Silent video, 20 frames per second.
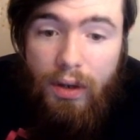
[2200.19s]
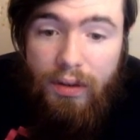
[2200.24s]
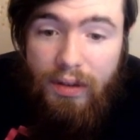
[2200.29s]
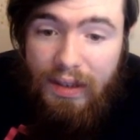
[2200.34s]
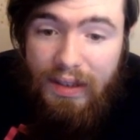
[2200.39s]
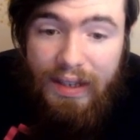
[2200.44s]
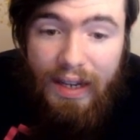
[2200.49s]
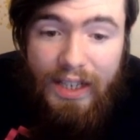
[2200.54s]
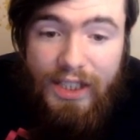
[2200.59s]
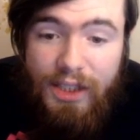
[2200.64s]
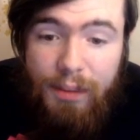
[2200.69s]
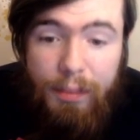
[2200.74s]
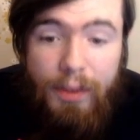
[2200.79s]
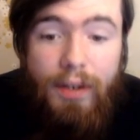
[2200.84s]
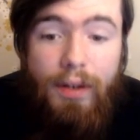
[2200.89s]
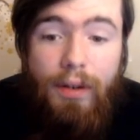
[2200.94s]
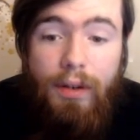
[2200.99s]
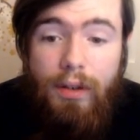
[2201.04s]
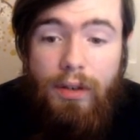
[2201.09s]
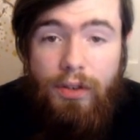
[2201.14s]
Detach a
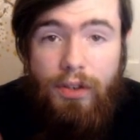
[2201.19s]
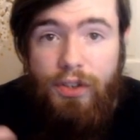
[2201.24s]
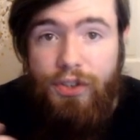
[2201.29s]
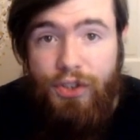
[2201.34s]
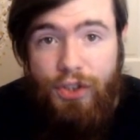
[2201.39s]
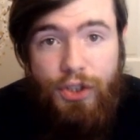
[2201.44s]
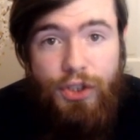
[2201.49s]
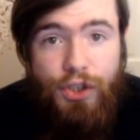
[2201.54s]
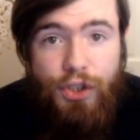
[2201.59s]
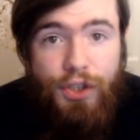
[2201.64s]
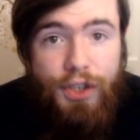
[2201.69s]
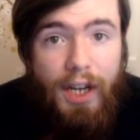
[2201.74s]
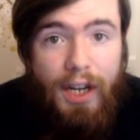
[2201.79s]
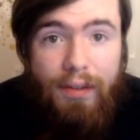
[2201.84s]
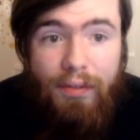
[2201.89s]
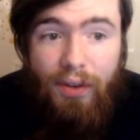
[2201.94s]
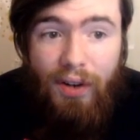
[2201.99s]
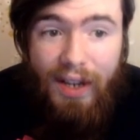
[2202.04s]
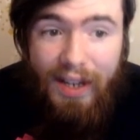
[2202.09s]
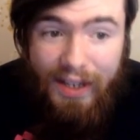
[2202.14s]
material to search your
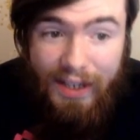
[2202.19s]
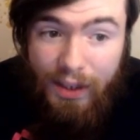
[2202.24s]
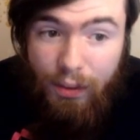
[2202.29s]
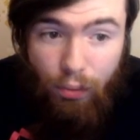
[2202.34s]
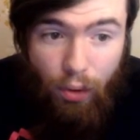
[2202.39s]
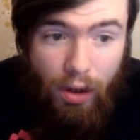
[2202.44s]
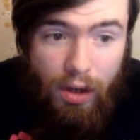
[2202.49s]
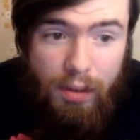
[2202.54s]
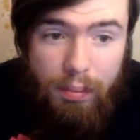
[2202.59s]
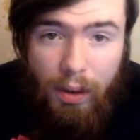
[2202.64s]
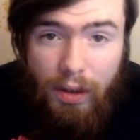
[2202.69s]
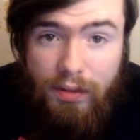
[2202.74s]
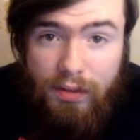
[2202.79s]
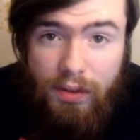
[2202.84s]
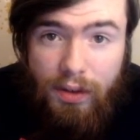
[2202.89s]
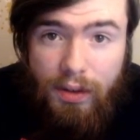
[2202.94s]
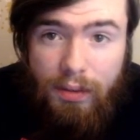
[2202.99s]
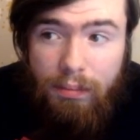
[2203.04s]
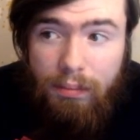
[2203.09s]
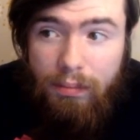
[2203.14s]
deck for any rock
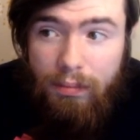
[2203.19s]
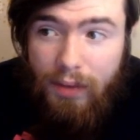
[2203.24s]
monster.